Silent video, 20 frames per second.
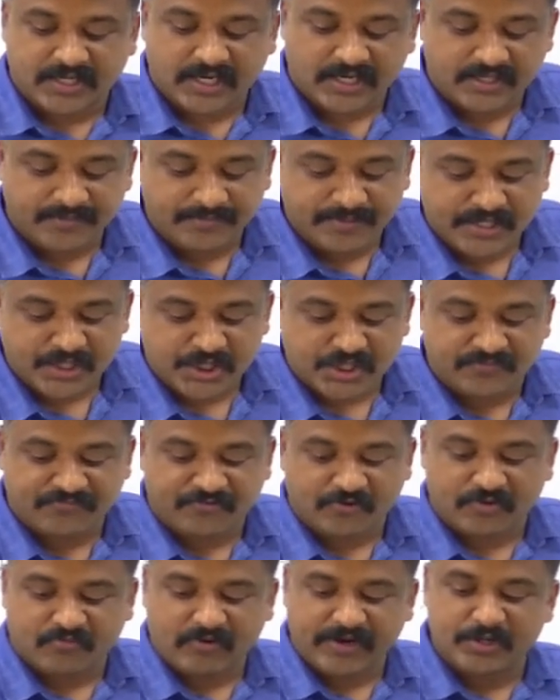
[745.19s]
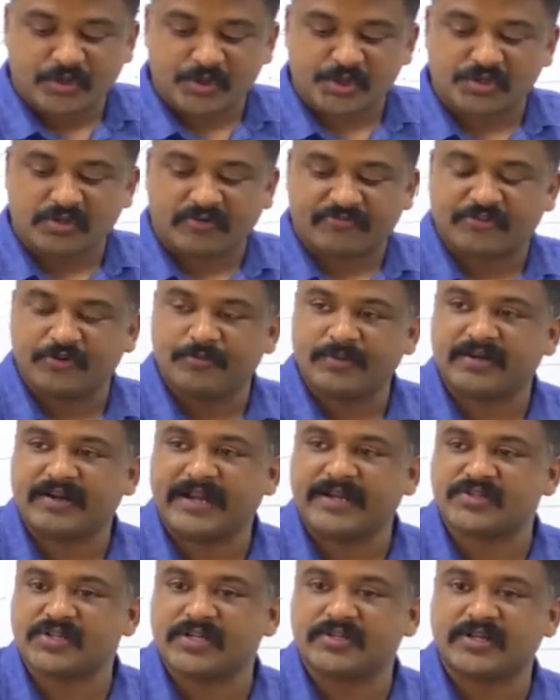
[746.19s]
condemnation for violation of human
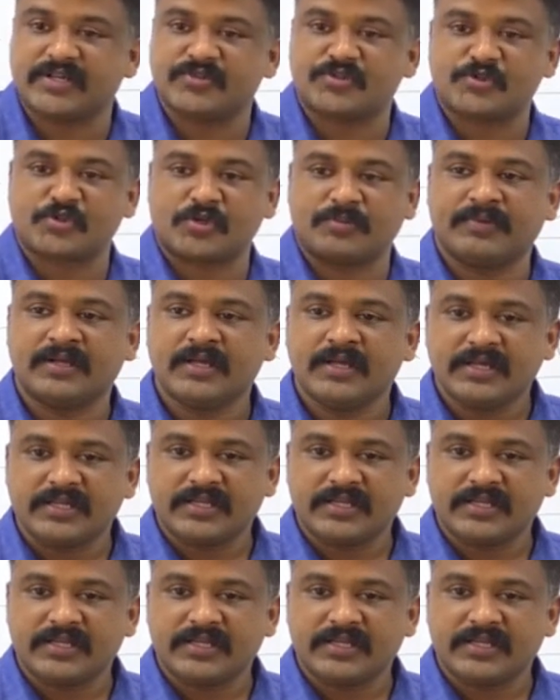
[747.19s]
rights and racism.